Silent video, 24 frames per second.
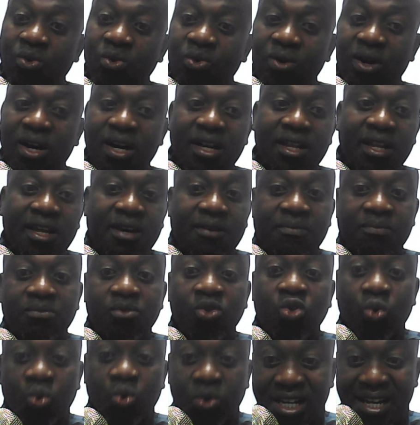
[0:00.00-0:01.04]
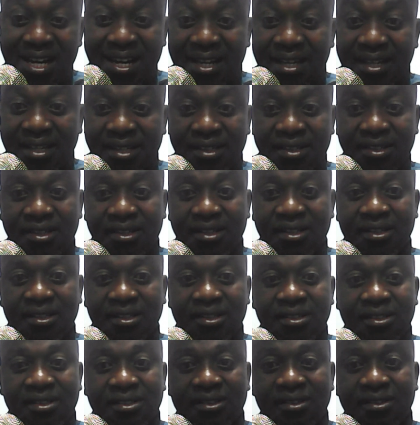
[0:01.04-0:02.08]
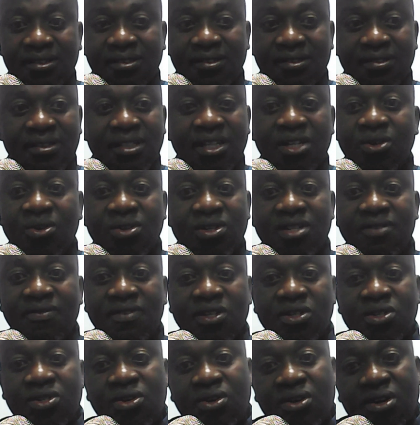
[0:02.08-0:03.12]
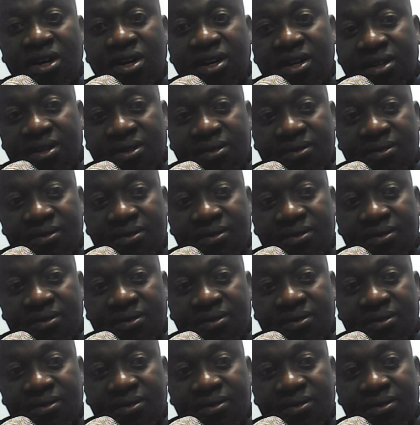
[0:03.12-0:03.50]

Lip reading: you look at them today, they don't even talk.